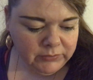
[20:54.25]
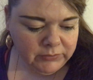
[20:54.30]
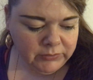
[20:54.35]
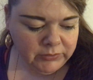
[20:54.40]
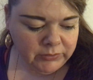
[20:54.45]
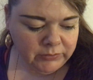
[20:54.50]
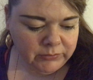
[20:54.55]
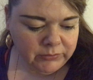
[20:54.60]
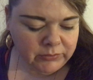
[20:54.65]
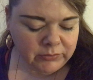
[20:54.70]

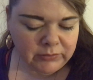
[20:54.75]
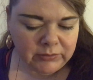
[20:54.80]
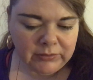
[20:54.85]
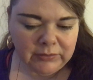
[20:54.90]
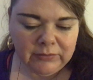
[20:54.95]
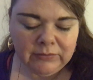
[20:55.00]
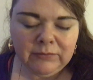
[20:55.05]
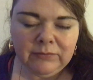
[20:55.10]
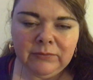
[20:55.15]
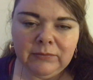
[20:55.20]
you know, you're going
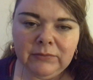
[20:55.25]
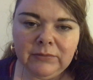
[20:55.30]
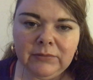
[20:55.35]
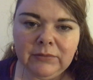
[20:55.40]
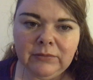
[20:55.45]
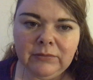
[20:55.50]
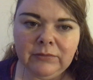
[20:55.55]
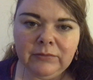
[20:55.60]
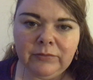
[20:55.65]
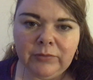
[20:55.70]
to
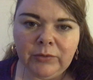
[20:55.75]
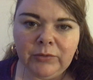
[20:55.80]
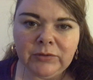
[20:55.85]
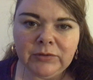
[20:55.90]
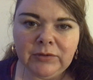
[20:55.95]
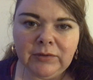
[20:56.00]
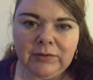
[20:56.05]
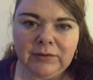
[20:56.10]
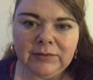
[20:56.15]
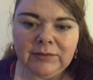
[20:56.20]

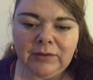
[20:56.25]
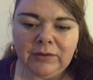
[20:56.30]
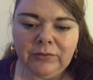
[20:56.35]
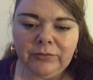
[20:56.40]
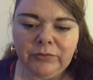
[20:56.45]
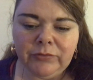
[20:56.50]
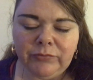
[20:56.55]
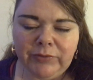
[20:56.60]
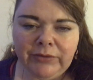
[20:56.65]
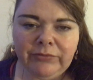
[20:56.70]
focus on
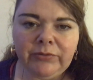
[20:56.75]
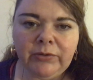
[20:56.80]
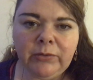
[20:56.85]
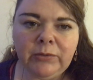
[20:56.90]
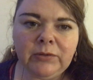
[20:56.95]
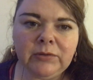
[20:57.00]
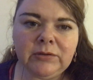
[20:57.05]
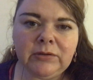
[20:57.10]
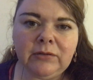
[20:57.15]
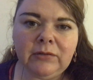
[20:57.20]
yourself and
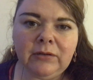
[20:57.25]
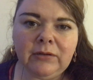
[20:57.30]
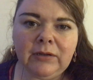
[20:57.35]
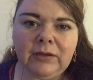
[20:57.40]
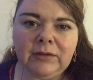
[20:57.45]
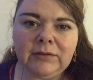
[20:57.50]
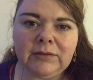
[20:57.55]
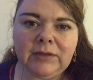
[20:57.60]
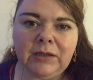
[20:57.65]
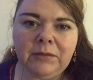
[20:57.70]
refocus on the
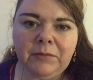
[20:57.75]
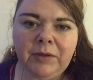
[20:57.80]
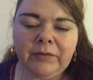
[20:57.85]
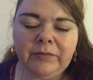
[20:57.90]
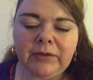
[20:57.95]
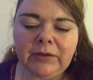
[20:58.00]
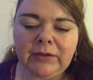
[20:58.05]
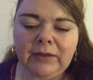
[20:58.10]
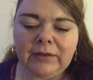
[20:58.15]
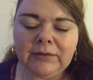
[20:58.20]
things that you may
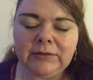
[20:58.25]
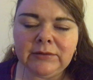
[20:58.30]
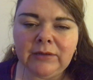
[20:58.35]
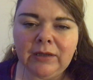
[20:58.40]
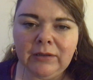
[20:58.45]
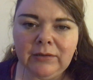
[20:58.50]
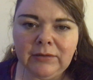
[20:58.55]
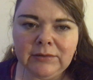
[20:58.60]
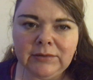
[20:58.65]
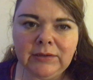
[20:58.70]
have neglected to
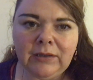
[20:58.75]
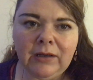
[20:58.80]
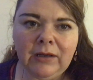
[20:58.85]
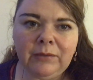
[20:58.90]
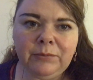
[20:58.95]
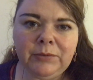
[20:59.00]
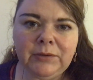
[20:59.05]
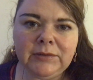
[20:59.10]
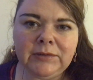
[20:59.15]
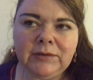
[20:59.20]
get into your
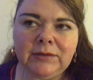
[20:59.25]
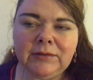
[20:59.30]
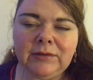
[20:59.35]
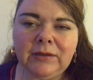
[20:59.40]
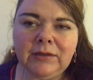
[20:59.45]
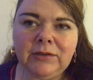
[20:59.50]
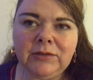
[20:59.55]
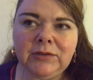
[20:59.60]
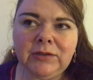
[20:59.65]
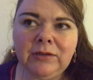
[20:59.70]
High Priestess
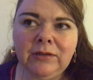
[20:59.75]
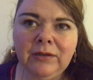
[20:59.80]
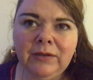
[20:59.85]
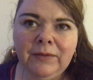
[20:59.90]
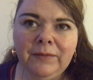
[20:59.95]
energy.